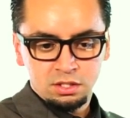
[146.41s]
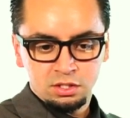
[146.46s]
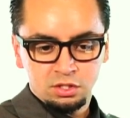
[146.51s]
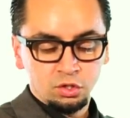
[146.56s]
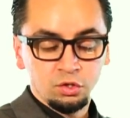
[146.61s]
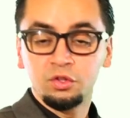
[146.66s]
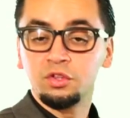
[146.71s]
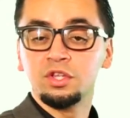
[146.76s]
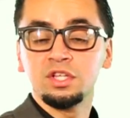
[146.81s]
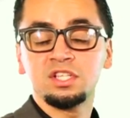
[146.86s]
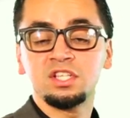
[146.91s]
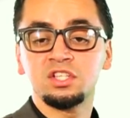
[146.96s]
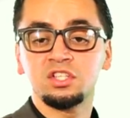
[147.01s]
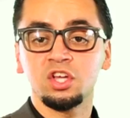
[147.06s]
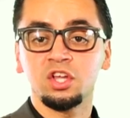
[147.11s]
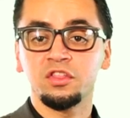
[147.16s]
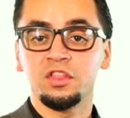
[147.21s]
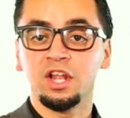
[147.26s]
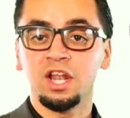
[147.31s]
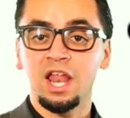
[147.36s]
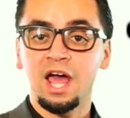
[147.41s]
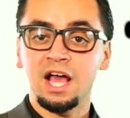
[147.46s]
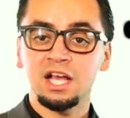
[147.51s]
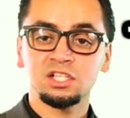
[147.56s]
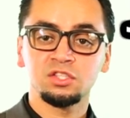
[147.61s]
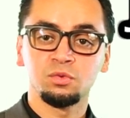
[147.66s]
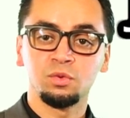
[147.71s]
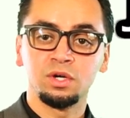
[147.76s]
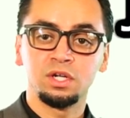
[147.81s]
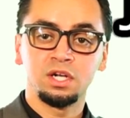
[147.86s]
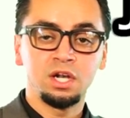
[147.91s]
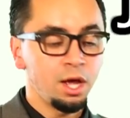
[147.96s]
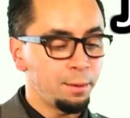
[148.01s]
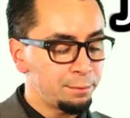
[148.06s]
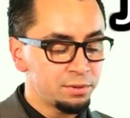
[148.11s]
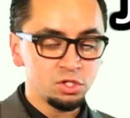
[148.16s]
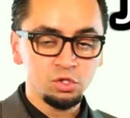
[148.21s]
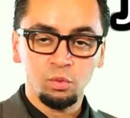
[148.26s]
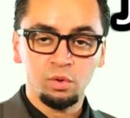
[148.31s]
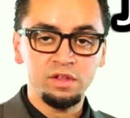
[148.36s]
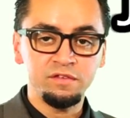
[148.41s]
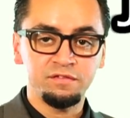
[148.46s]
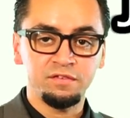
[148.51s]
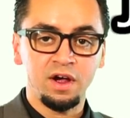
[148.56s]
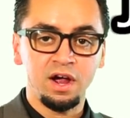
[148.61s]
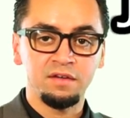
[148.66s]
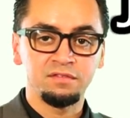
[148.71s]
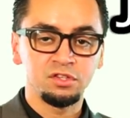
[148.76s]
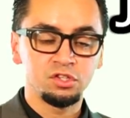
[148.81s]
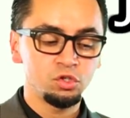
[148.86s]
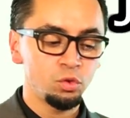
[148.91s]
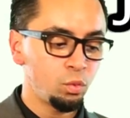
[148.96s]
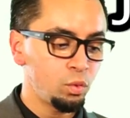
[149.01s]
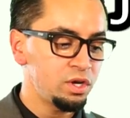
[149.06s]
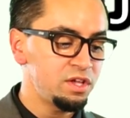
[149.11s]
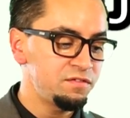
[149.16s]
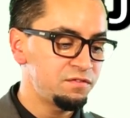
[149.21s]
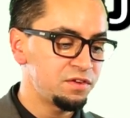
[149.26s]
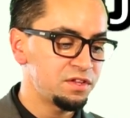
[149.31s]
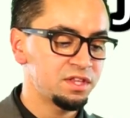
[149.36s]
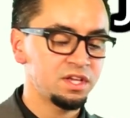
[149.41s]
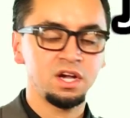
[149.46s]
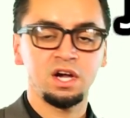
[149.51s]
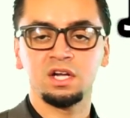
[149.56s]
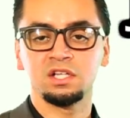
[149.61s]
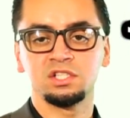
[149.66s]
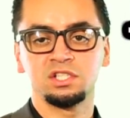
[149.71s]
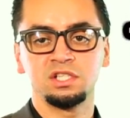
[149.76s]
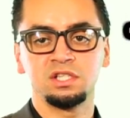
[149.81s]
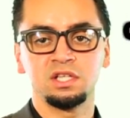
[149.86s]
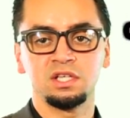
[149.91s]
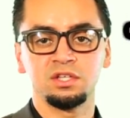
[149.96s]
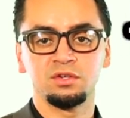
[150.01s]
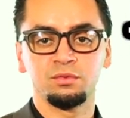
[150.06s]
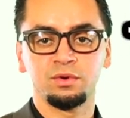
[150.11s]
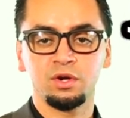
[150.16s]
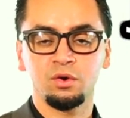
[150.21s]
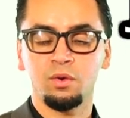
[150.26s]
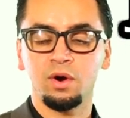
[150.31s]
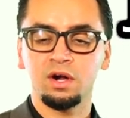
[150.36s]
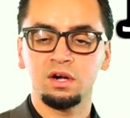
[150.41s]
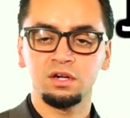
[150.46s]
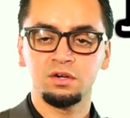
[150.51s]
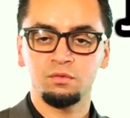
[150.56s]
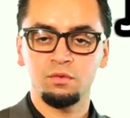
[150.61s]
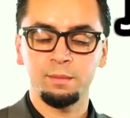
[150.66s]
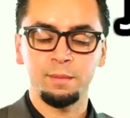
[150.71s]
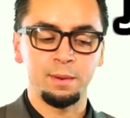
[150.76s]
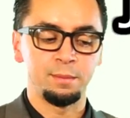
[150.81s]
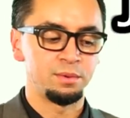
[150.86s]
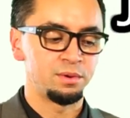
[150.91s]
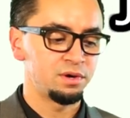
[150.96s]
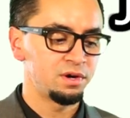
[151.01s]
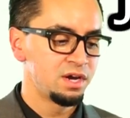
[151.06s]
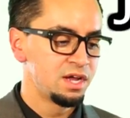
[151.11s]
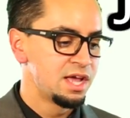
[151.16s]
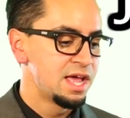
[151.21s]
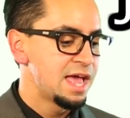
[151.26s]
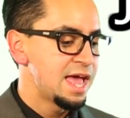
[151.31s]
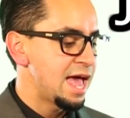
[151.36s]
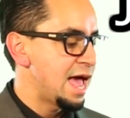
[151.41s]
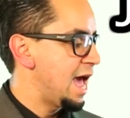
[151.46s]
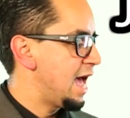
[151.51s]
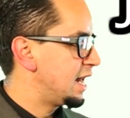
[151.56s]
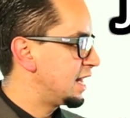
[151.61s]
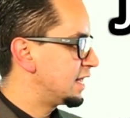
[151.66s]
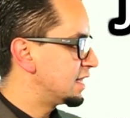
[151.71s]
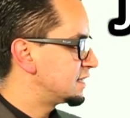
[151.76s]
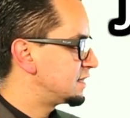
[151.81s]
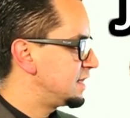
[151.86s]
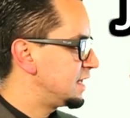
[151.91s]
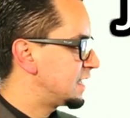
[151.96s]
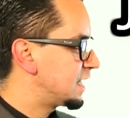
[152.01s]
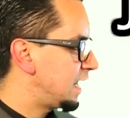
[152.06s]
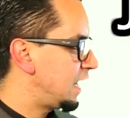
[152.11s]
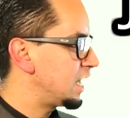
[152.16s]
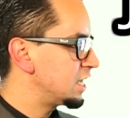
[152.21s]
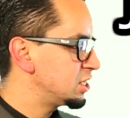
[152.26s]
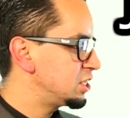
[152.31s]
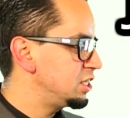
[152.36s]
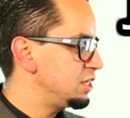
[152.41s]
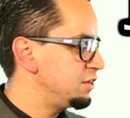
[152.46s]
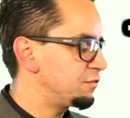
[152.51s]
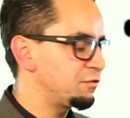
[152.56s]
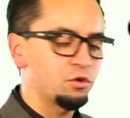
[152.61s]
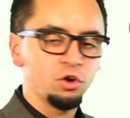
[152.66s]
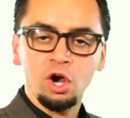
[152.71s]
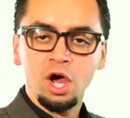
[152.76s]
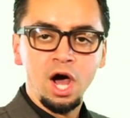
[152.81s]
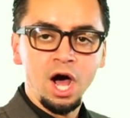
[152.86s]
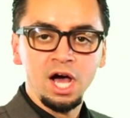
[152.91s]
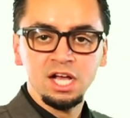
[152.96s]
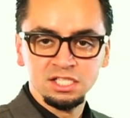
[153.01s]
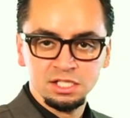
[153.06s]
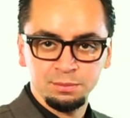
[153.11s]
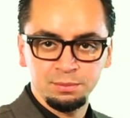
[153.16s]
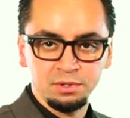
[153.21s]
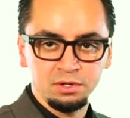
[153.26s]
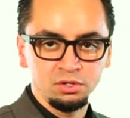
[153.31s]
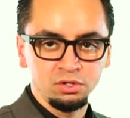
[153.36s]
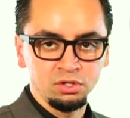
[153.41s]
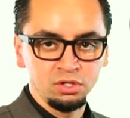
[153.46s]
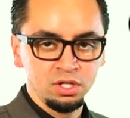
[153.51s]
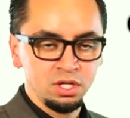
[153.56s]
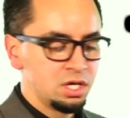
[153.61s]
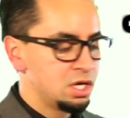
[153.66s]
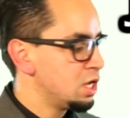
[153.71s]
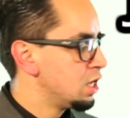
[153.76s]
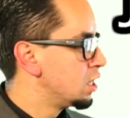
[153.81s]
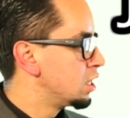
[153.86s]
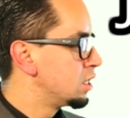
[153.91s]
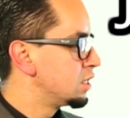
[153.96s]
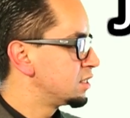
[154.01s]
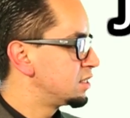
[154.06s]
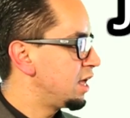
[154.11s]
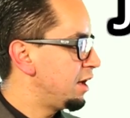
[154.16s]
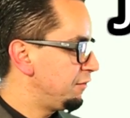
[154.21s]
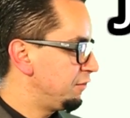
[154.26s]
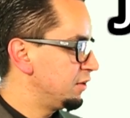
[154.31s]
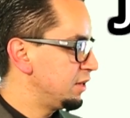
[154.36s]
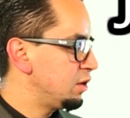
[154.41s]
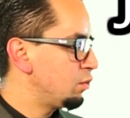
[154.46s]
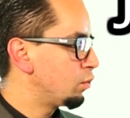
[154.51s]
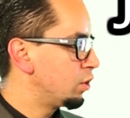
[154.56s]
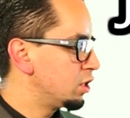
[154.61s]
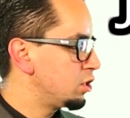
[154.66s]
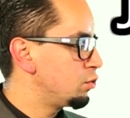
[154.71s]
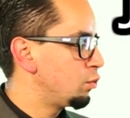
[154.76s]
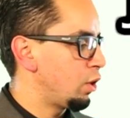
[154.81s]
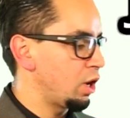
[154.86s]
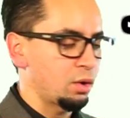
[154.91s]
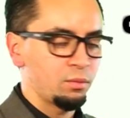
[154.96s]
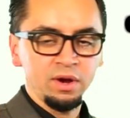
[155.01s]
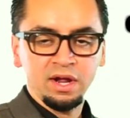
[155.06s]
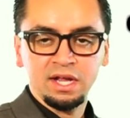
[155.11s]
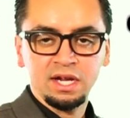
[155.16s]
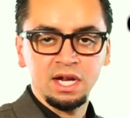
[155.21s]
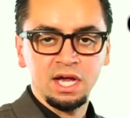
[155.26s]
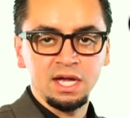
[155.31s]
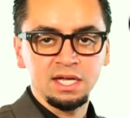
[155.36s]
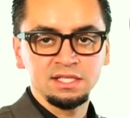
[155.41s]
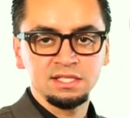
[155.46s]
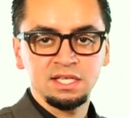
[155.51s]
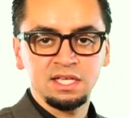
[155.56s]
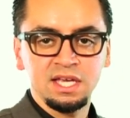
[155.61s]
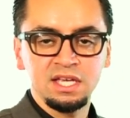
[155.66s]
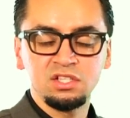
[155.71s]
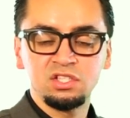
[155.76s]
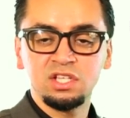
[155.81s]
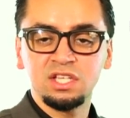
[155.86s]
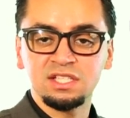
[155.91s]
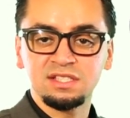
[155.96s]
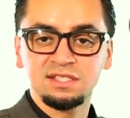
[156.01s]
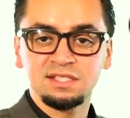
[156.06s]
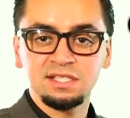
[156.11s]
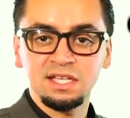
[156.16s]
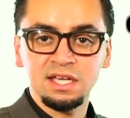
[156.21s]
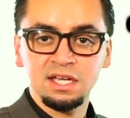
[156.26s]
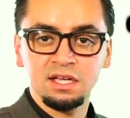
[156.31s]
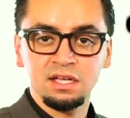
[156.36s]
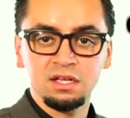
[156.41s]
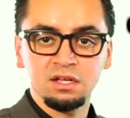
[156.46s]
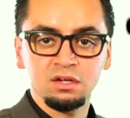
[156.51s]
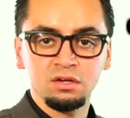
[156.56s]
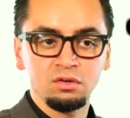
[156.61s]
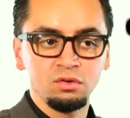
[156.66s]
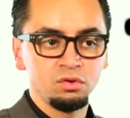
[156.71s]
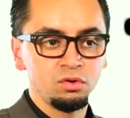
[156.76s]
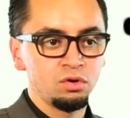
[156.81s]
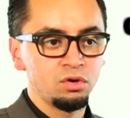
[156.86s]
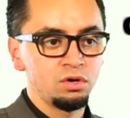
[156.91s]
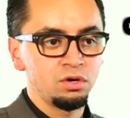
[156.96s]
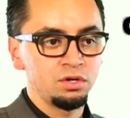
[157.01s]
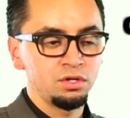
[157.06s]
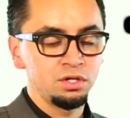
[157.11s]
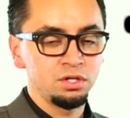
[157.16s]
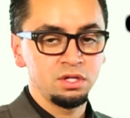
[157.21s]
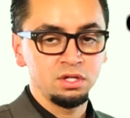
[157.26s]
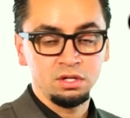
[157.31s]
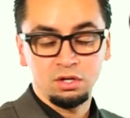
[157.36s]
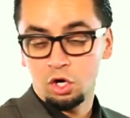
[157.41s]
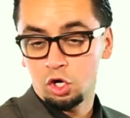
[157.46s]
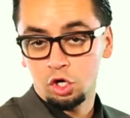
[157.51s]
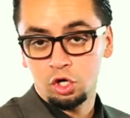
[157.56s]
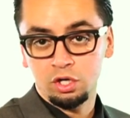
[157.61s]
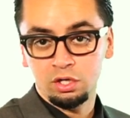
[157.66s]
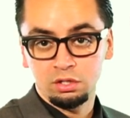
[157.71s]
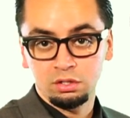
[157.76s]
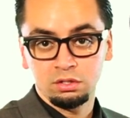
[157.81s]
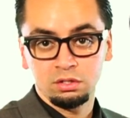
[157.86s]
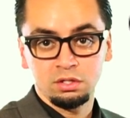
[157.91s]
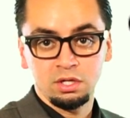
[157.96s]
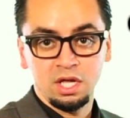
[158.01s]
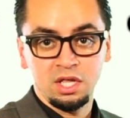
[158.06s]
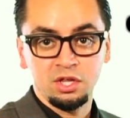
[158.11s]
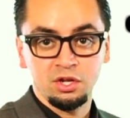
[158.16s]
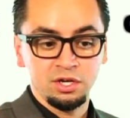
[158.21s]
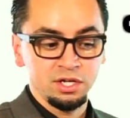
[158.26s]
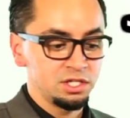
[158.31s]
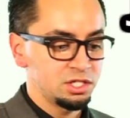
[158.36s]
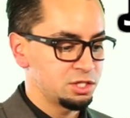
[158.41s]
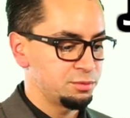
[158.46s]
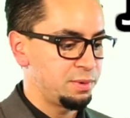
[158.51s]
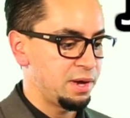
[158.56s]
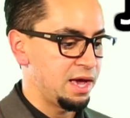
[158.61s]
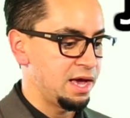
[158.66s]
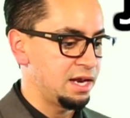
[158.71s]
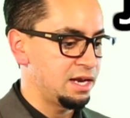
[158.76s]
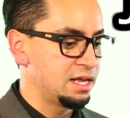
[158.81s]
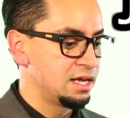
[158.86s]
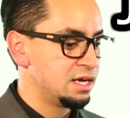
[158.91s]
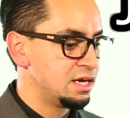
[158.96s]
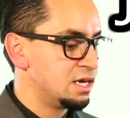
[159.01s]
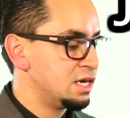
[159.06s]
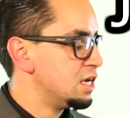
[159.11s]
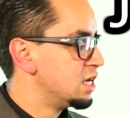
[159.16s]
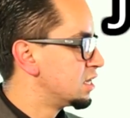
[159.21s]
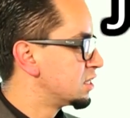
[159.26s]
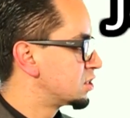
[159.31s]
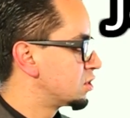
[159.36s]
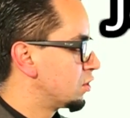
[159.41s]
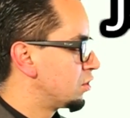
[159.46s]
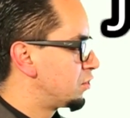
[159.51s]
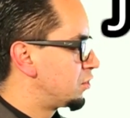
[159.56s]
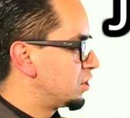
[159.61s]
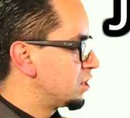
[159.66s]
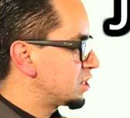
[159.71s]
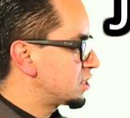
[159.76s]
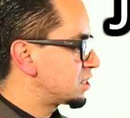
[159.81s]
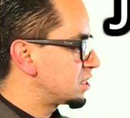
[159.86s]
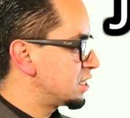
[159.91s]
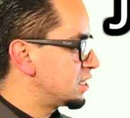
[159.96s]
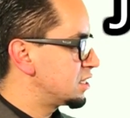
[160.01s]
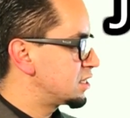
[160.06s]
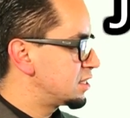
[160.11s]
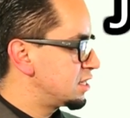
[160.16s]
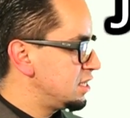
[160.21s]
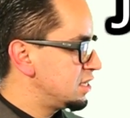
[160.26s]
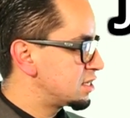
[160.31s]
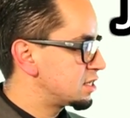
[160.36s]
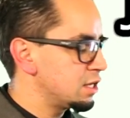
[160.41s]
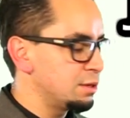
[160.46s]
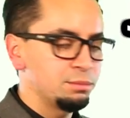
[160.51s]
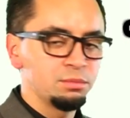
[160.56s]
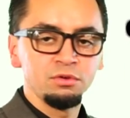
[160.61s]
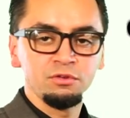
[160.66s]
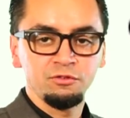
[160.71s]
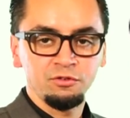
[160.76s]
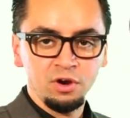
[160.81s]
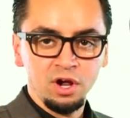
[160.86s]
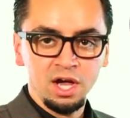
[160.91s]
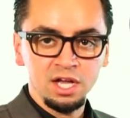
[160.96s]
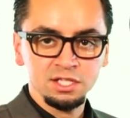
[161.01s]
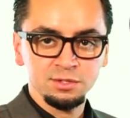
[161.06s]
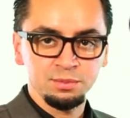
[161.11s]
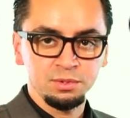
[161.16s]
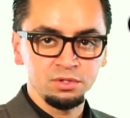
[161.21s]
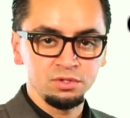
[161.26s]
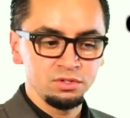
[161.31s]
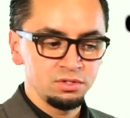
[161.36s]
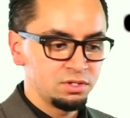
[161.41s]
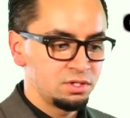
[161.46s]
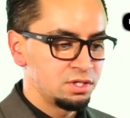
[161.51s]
So this is the last one, number 25, the 25th kanji that you're required to remember, and it is the kanji for hospital. Definitely one you want to recognize in case you get sick or you get hurt and you're in Japan. So this is the symbol for hospital.